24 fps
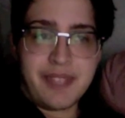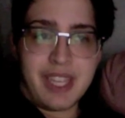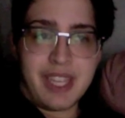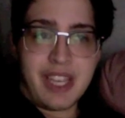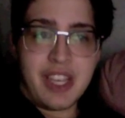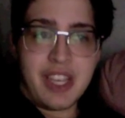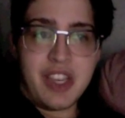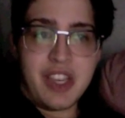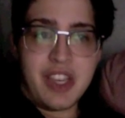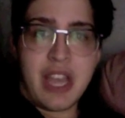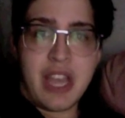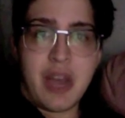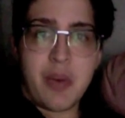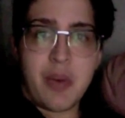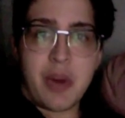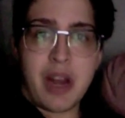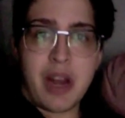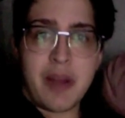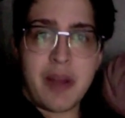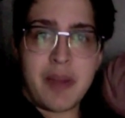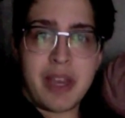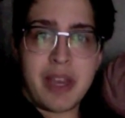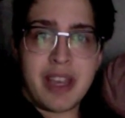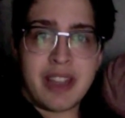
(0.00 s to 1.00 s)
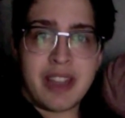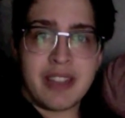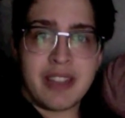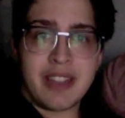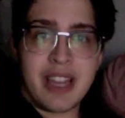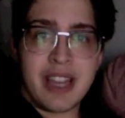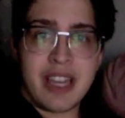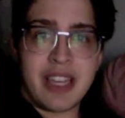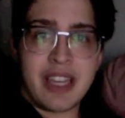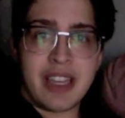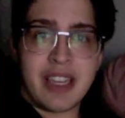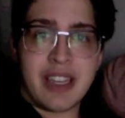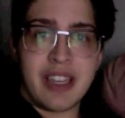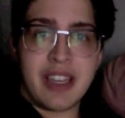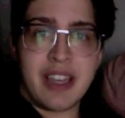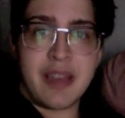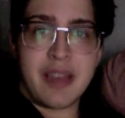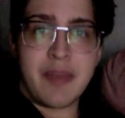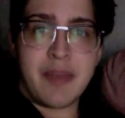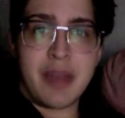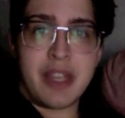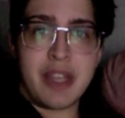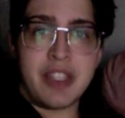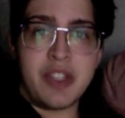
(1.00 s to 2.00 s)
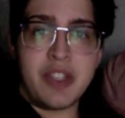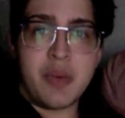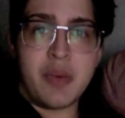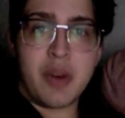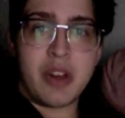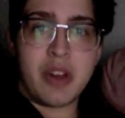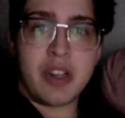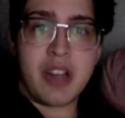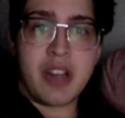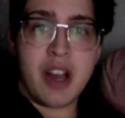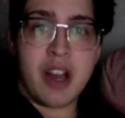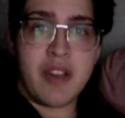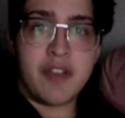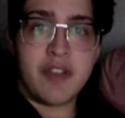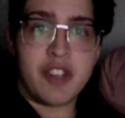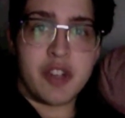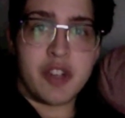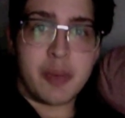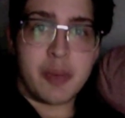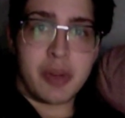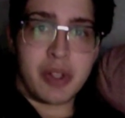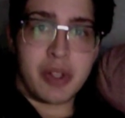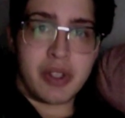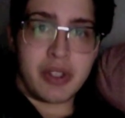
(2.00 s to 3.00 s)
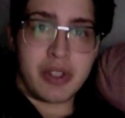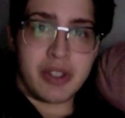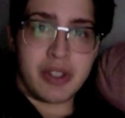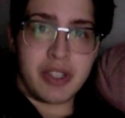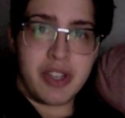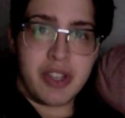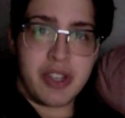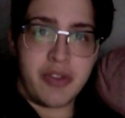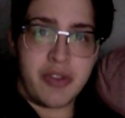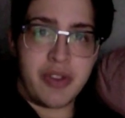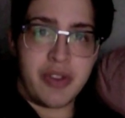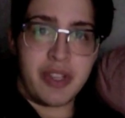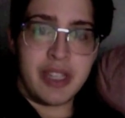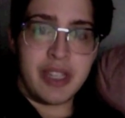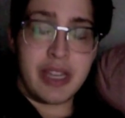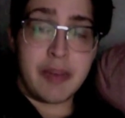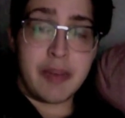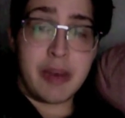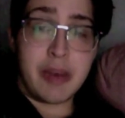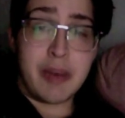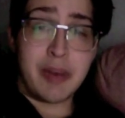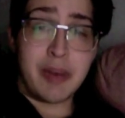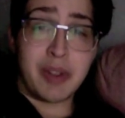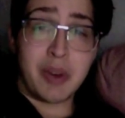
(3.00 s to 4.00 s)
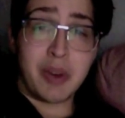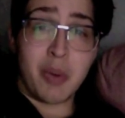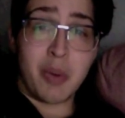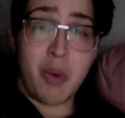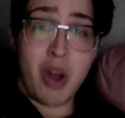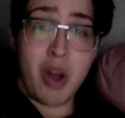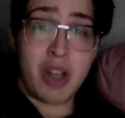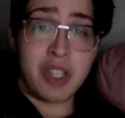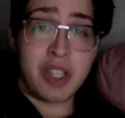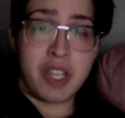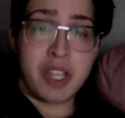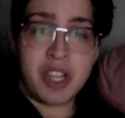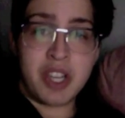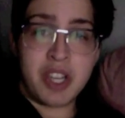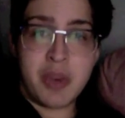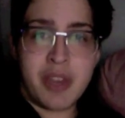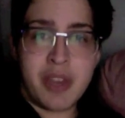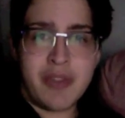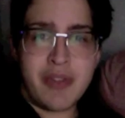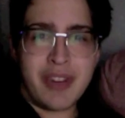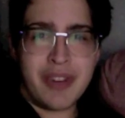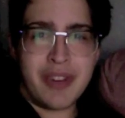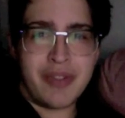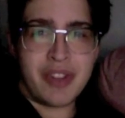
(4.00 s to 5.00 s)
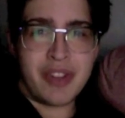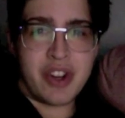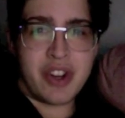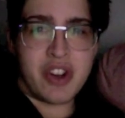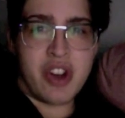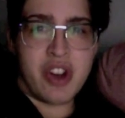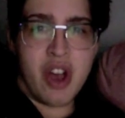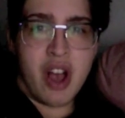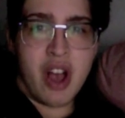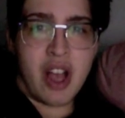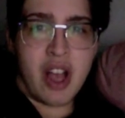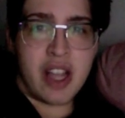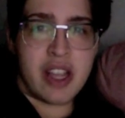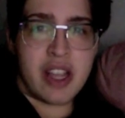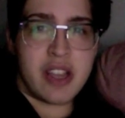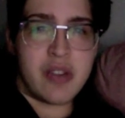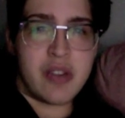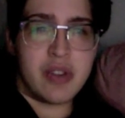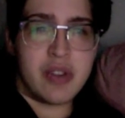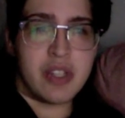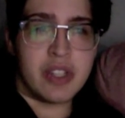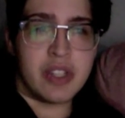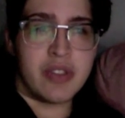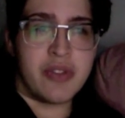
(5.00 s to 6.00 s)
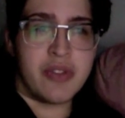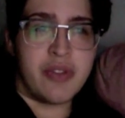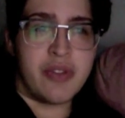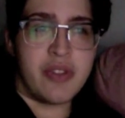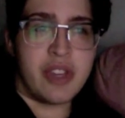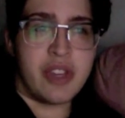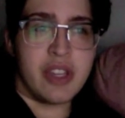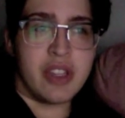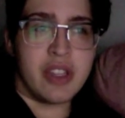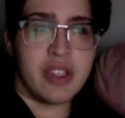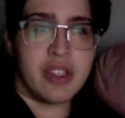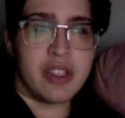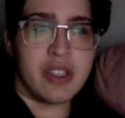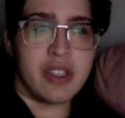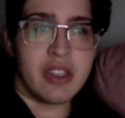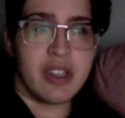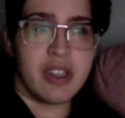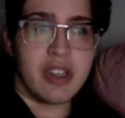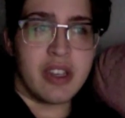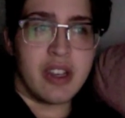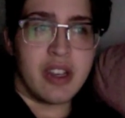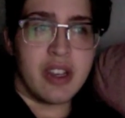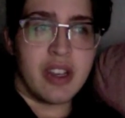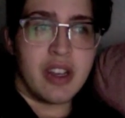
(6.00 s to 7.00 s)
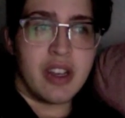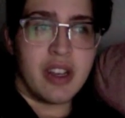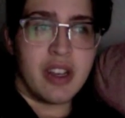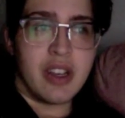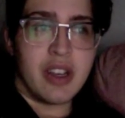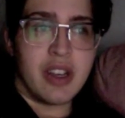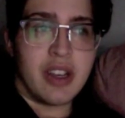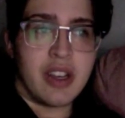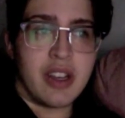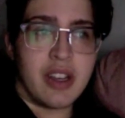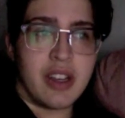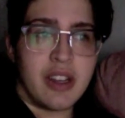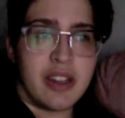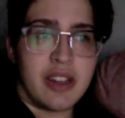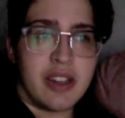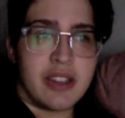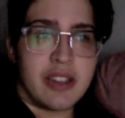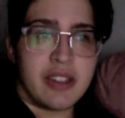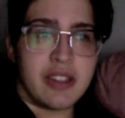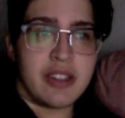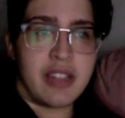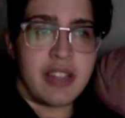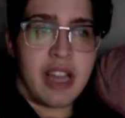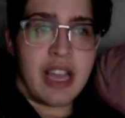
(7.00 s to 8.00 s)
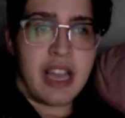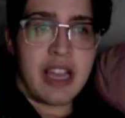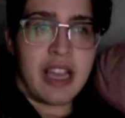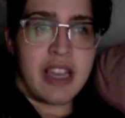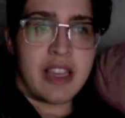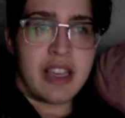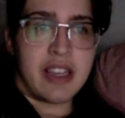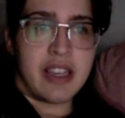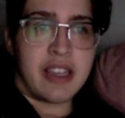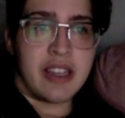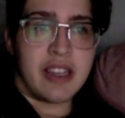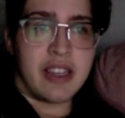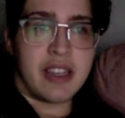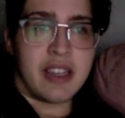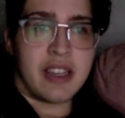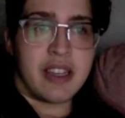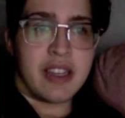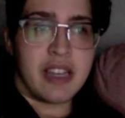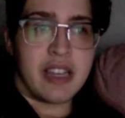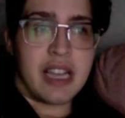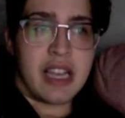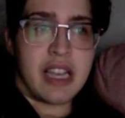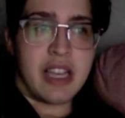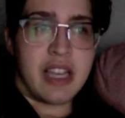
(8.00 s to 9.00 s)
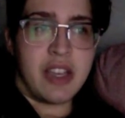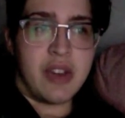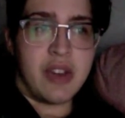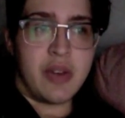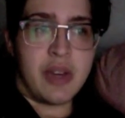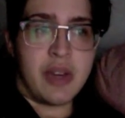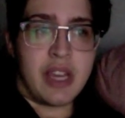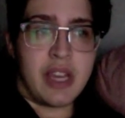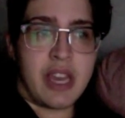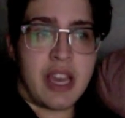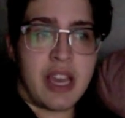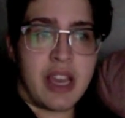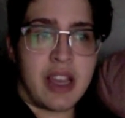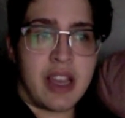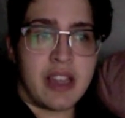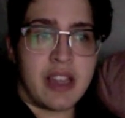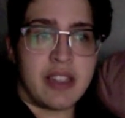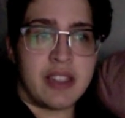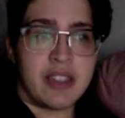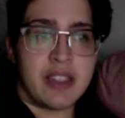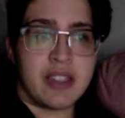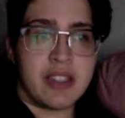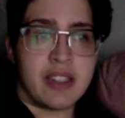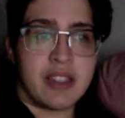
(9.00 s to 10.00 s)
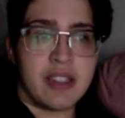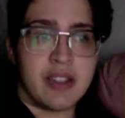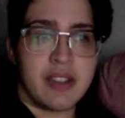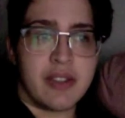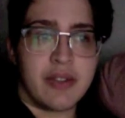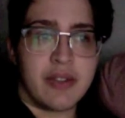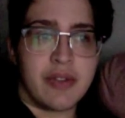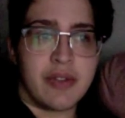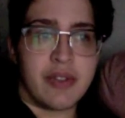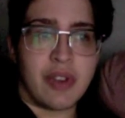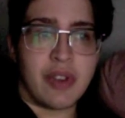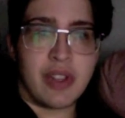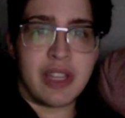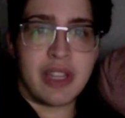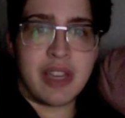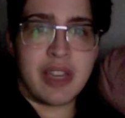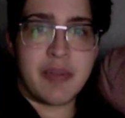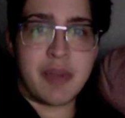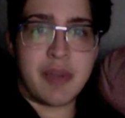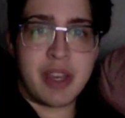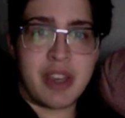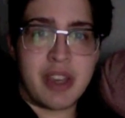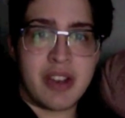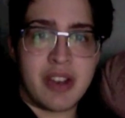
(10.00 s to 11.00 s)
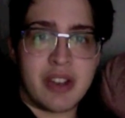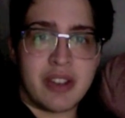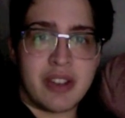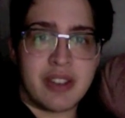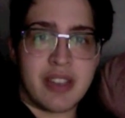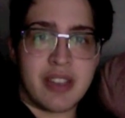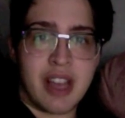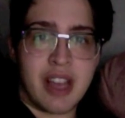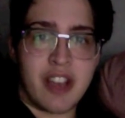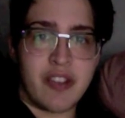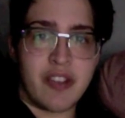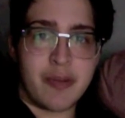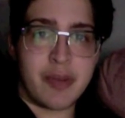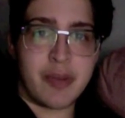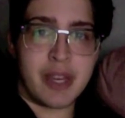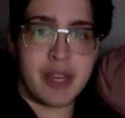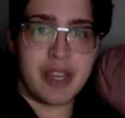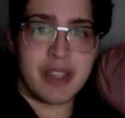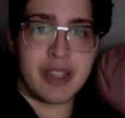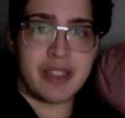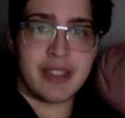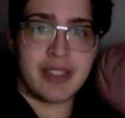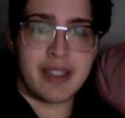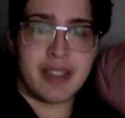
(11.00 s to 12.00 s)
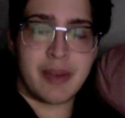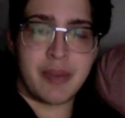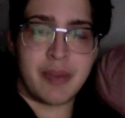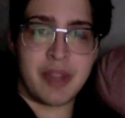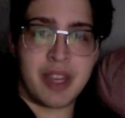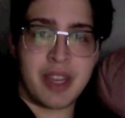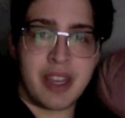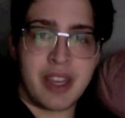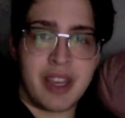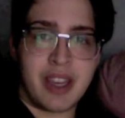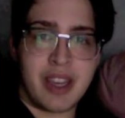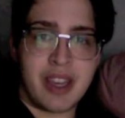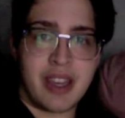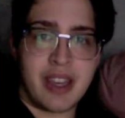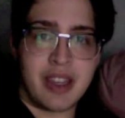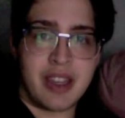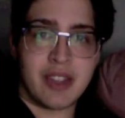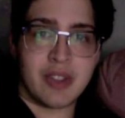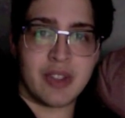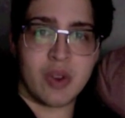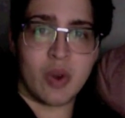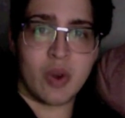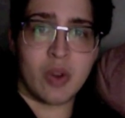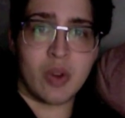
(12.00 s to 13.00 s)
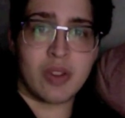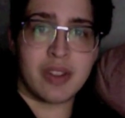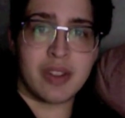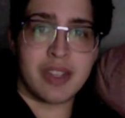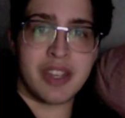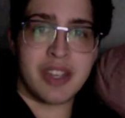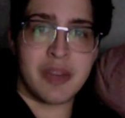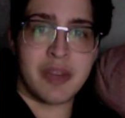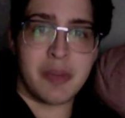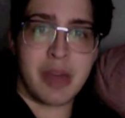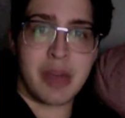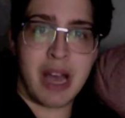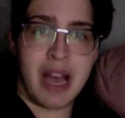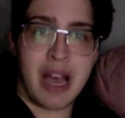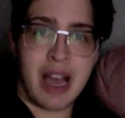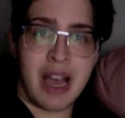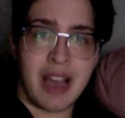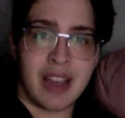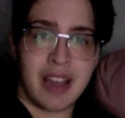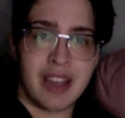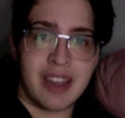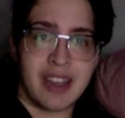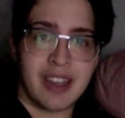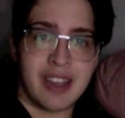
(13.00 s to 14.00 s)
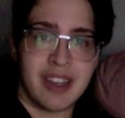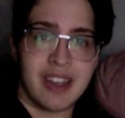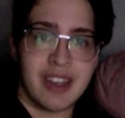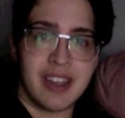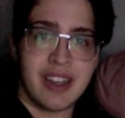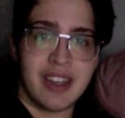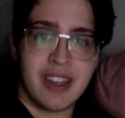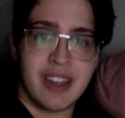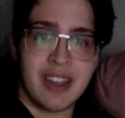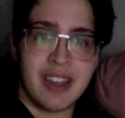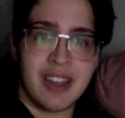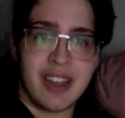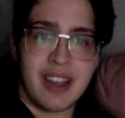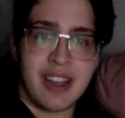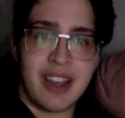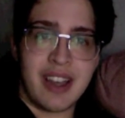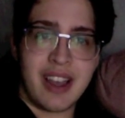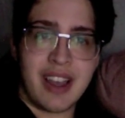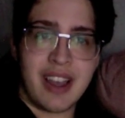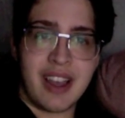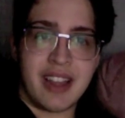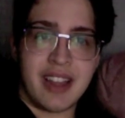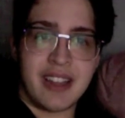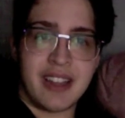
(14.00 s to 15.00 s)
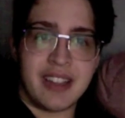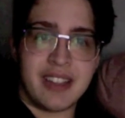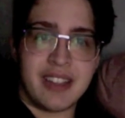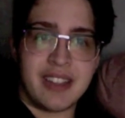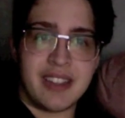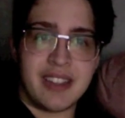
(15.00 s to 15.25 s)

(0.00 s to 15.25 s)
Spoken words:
you get what I mean. Like, it makes you uncomfortable. You feel like people are watching you, even if they're not. You just feel like you can't fully be yourself because something is holding you back. And